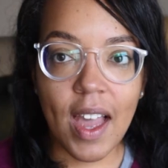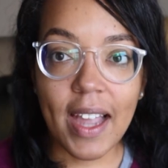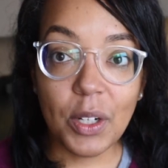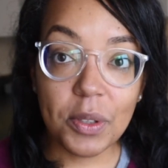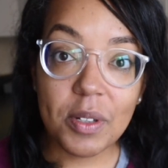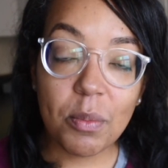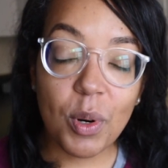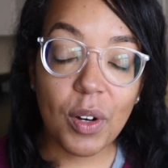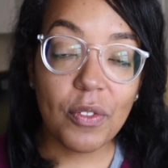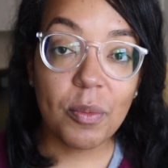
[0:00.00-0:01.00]
I know it's
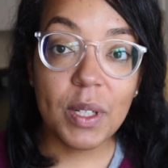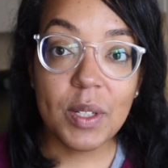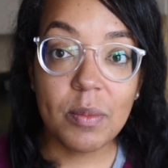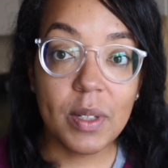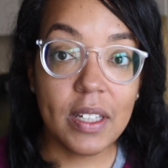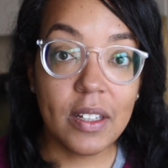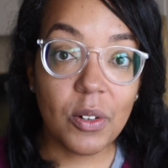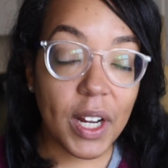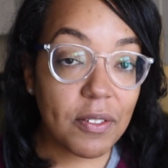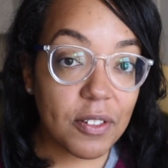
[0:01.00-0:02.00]
important for me to be
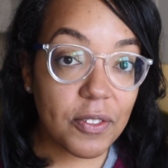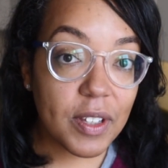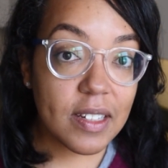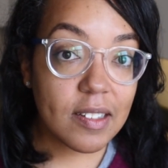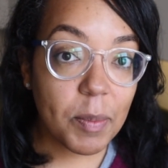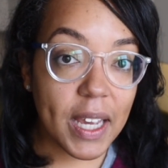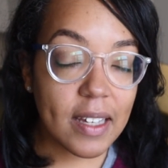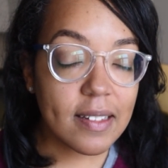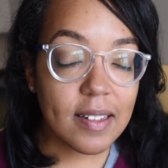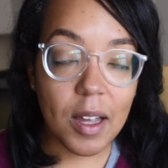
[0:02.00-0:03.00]
grateful for this
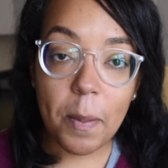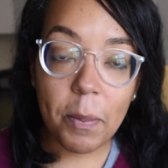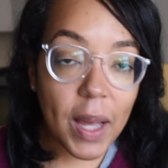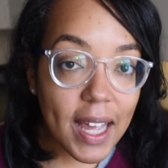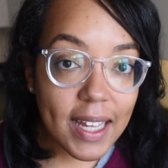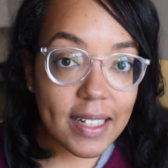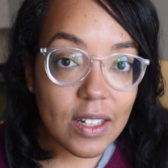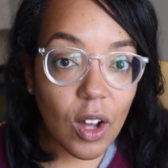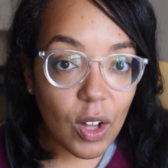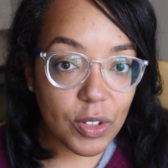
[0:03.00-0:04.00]
space,
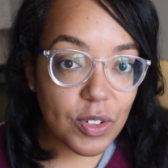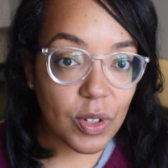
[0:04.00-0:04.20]
but I